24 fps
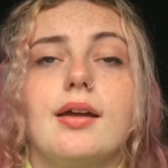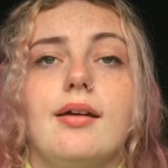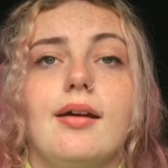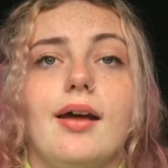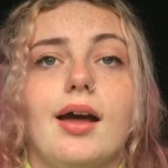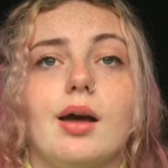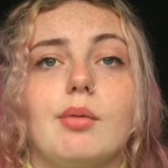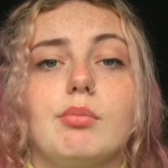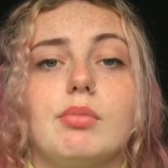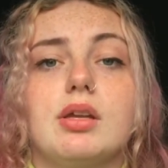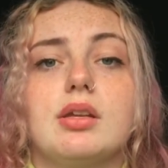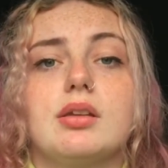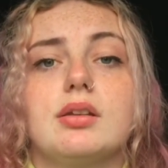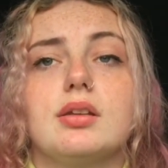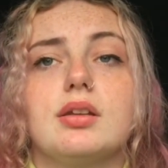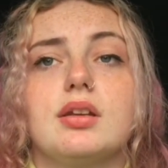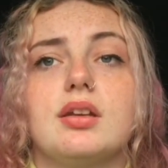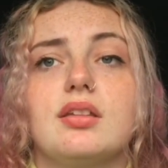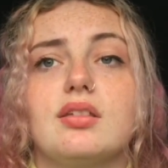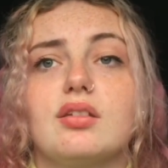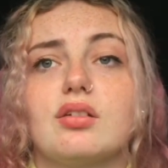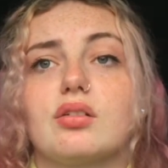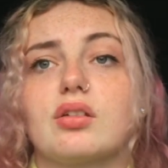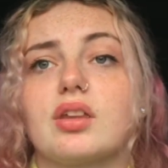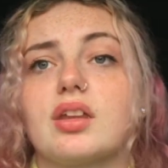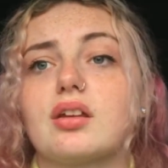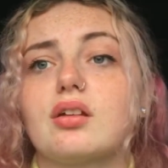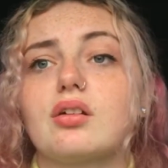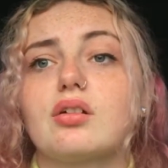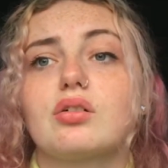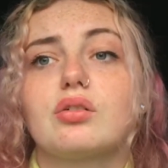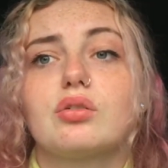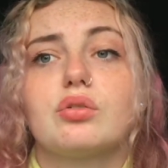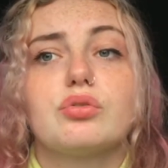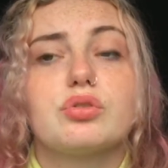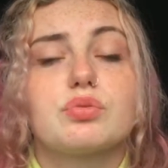I'm in either like
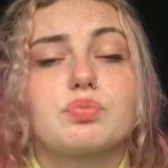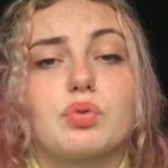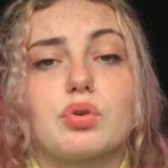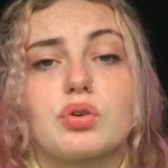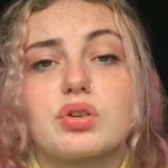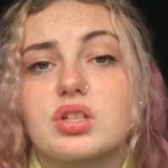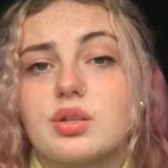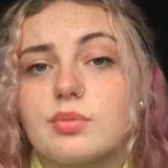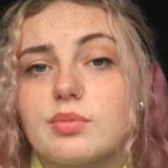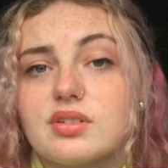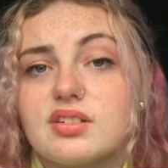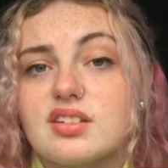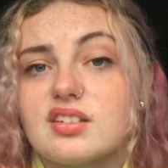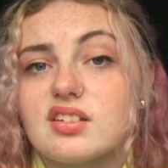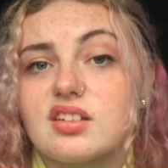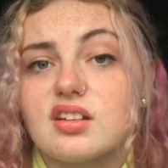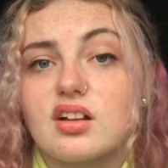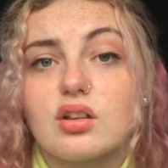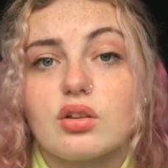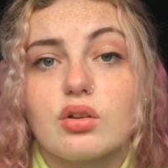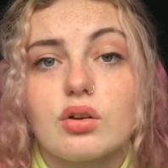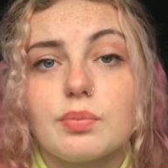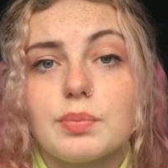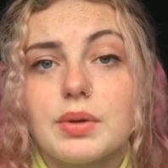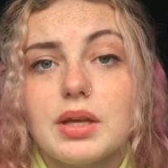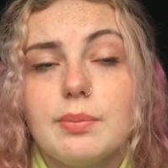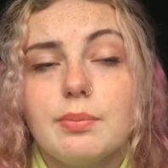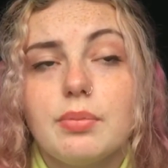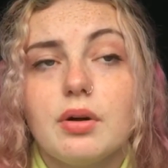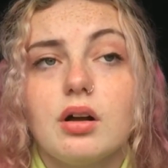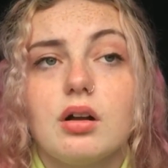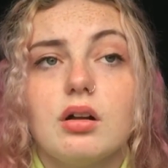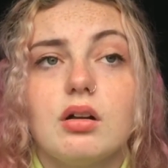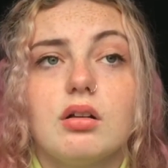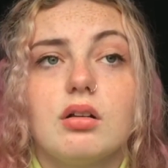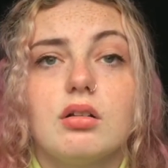close proximity to a lot of
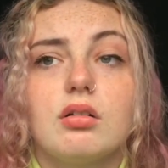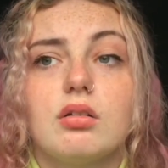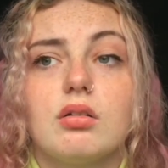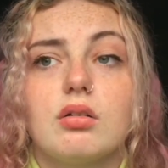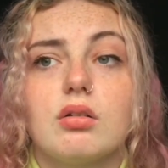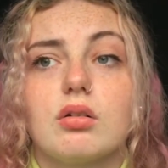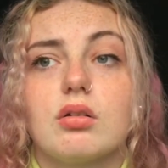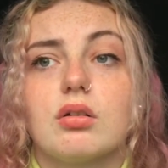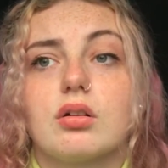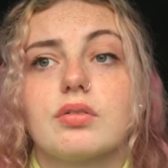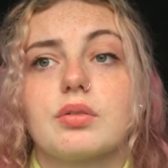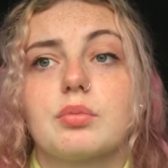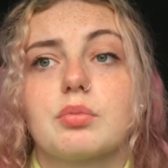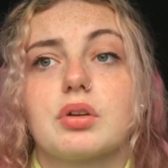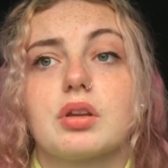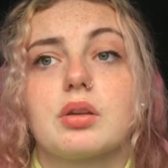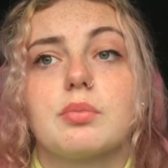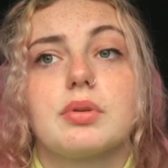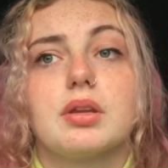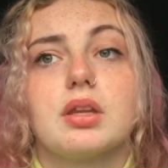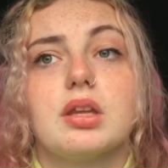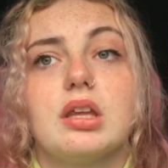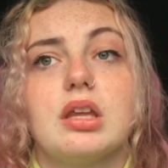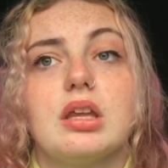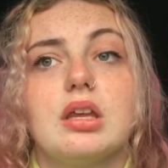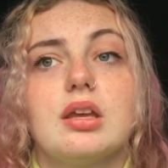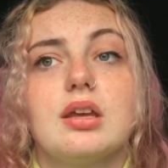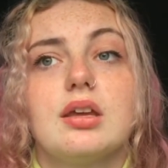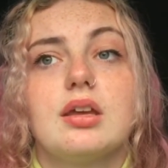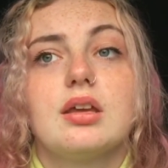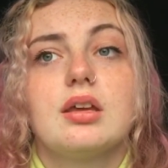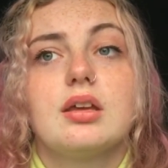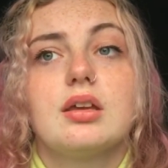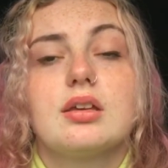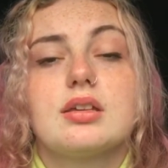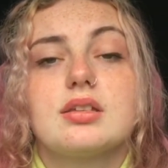people, or if I'm going to be
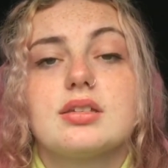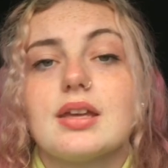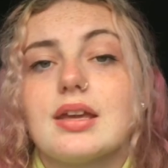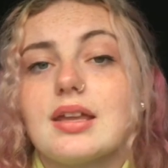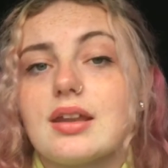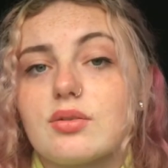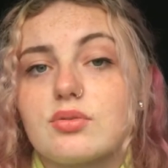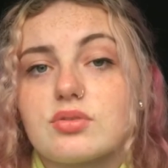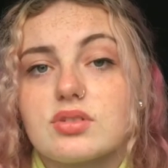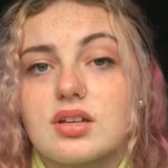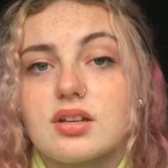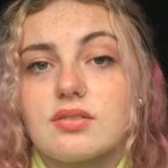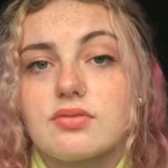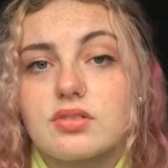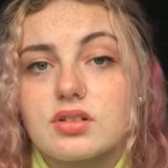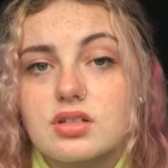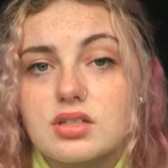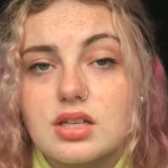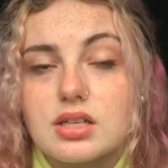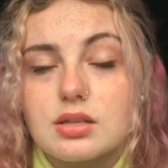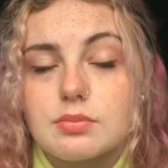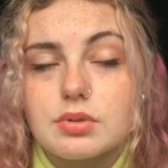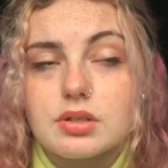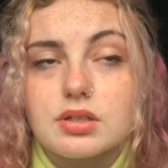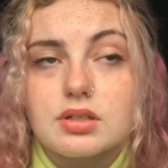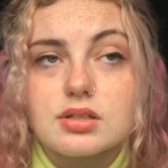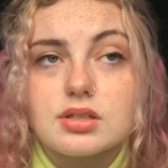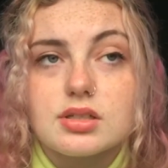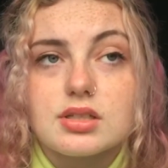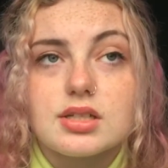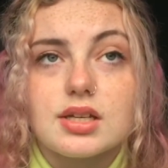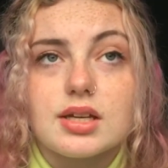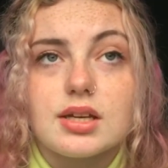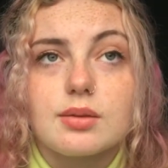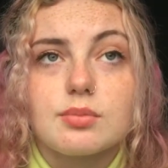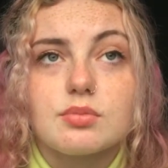sitting outside for extended periods of
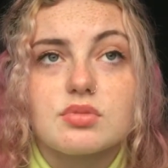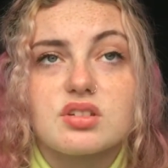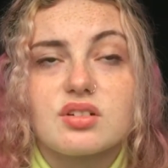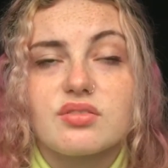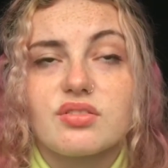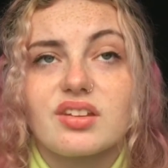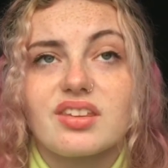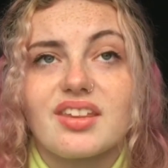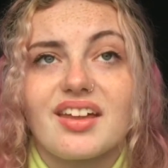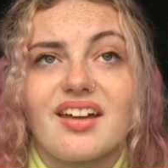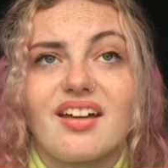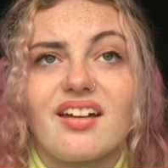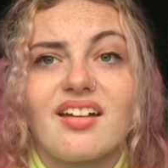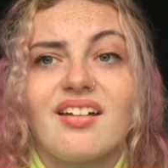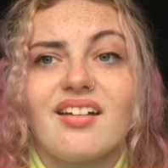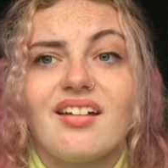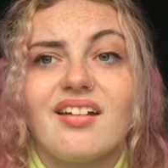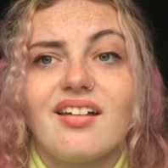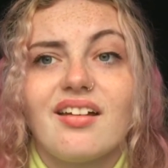time, stuff like that.